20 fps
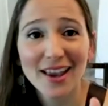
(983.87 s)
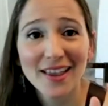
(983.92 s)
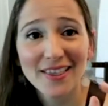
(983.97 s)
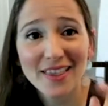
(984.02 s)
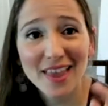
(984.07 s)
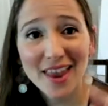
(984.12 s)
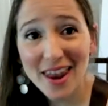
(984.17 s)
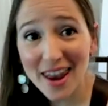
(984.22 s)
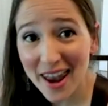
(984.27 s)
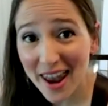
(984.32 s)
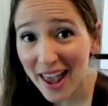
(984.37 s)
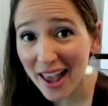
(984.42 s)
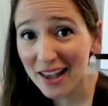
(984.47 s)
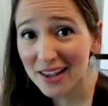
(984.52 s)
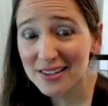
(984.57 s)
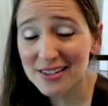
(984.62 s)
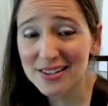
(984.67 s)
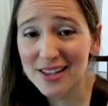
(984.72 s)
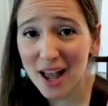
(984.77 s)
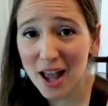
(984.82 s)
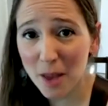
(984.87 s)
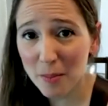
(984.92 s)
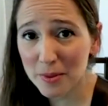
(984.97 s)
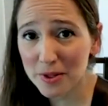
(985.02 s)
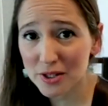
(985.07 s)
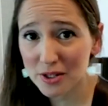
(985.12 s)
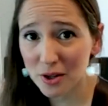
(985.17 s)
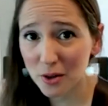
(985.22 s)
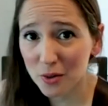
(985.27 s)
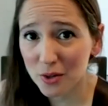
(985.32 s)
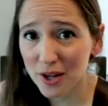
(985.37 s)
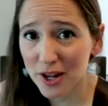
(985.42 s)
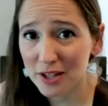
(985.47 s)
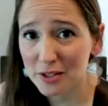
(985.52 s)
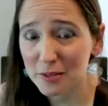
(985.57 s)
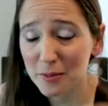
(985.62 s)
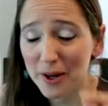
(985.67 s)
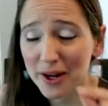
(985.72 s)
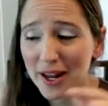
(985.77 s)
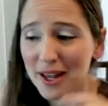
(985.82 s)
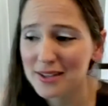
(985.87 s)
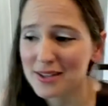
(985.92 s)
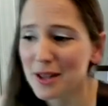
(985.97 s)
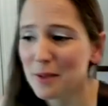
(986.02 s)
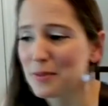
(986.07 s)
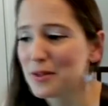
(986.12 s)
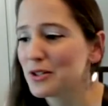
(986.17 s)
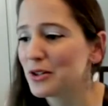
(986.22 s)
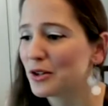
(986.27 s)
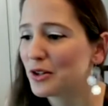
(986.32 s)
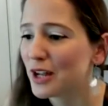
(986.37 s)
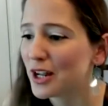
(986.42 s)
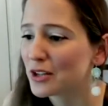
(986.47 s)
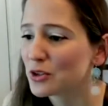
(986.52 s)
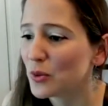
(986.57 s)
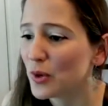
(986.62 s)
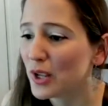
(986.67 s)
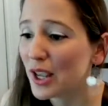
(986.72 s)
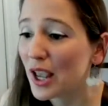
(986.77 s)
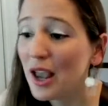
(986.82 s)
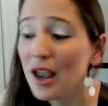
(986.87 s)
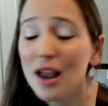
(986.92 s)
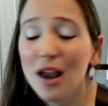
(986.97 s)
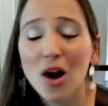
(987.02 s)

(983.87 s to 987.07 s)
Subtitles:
In the next podcast episode next week,